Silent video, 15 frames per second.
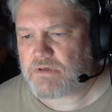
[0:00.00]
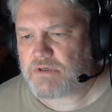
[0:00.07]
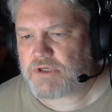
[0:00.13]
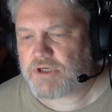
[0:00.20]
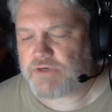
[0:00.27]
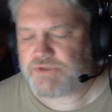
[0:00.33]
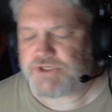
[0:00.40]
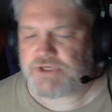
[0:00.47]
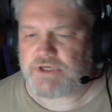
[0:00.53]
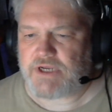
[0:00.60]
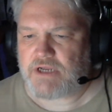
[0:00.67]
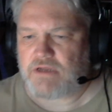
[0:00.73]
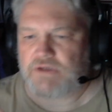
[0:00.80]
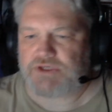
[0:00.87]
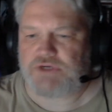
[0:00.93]

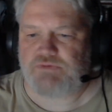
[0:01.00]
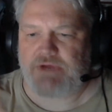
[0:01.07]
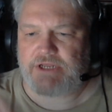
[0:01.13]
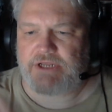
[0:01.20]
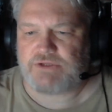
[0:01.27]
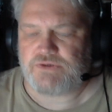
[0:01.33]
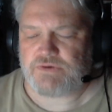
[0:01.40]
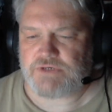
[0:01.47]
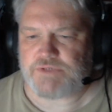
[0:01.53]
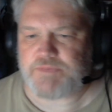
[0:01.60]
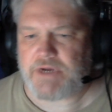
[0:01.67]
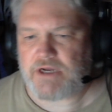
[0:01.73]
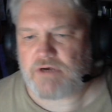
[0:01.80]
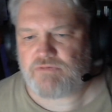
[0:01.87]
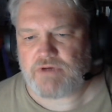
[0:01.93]
she ran into a
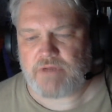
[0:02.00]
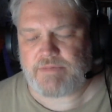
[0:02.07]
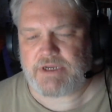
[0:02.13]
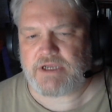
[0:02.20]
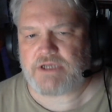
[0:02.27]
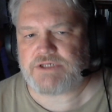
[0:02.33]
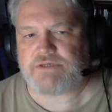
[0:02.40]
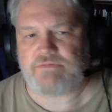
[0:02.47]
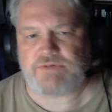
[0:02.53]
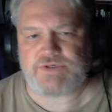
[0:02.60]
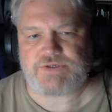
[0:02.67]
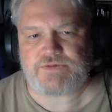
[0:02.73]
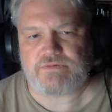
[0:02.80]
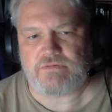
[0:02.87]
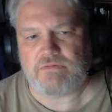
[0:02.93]
spider web. I guess it
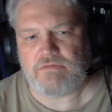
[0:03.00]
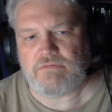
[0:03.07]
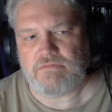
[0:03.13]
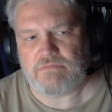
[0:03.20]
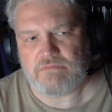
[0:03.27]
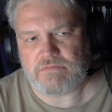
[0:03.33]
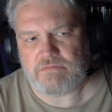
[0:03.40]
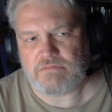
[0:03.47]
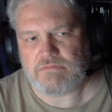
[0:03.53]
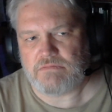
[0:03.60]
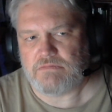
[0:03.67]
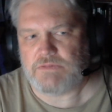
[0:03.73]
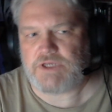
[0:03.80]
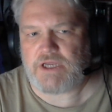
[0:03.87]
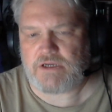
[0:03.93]
was
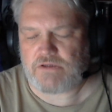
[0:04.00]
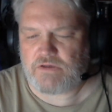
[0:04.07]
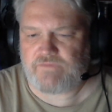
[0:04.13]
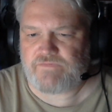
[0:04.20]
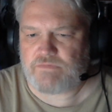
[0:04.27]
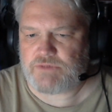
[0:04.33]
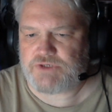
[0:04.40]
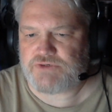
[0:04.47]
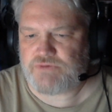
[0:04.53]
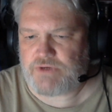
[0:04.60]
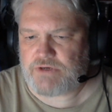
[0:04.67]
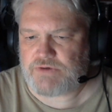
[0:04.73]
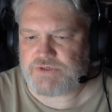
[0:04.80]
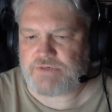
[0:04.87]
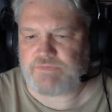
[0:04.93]
dangling from a tree
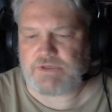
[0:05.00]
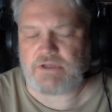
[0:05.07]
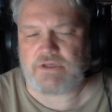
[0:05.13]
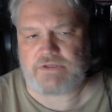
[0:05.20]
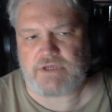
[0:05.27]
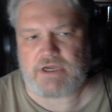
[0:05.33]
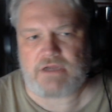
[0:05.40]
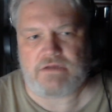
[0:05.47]
or something like that,